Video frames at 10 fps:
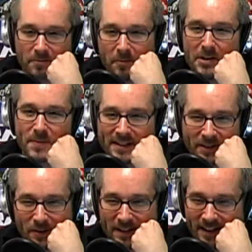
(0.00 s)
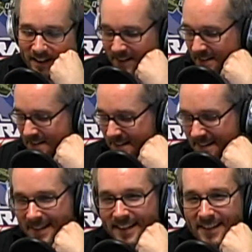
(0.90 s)
Resurrecting old characters,
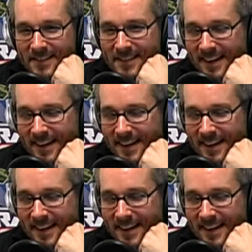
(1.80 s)
you know?